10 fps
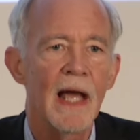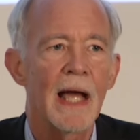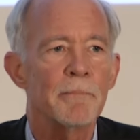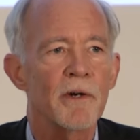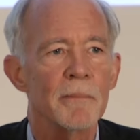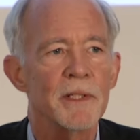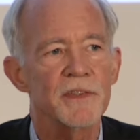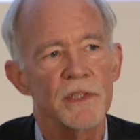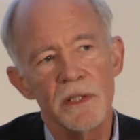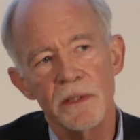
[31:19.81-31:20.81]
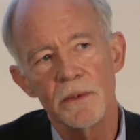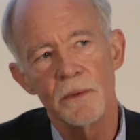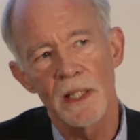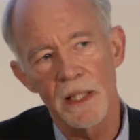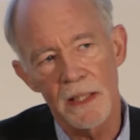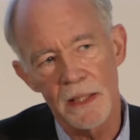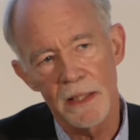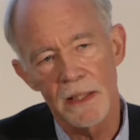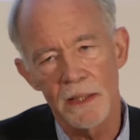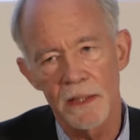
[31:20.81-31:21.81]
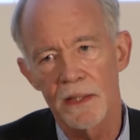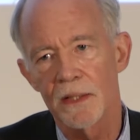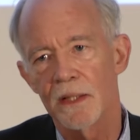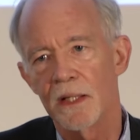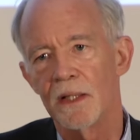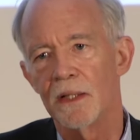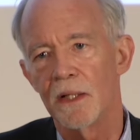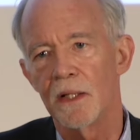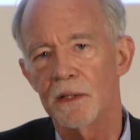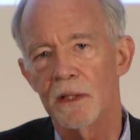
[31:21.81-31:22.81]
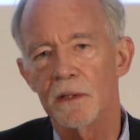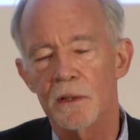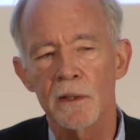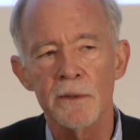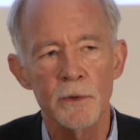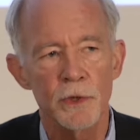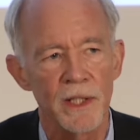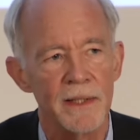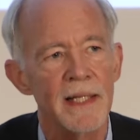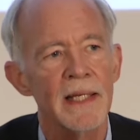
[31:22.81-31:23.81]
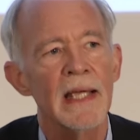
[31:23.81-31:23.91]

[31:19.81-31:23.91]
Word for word: I promised you uh, uh, a conclusion,